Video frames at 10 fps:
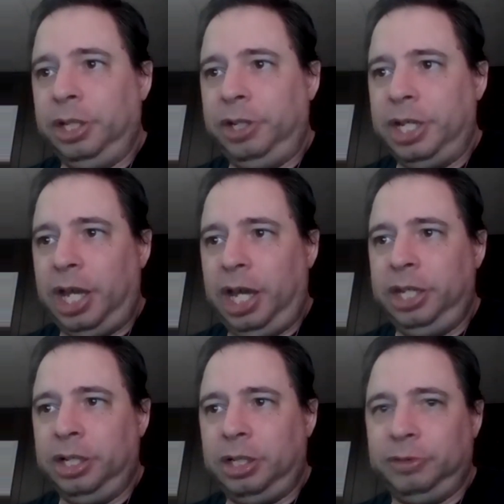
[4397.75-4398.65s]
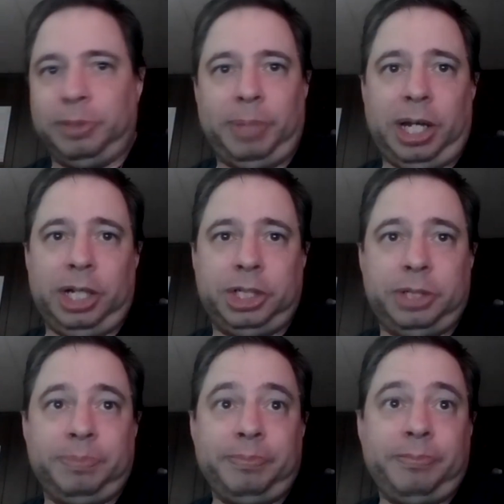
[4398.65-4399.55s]
near the end of the
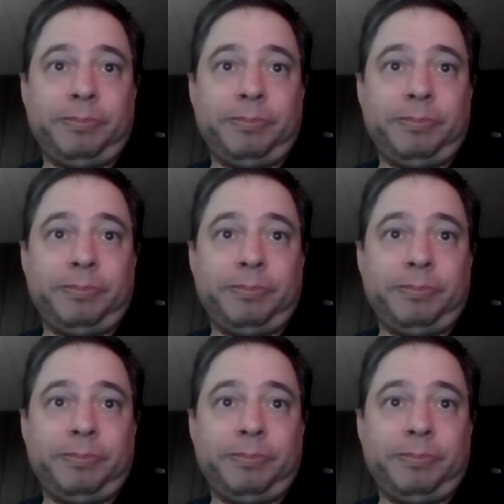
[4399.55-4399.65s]
match.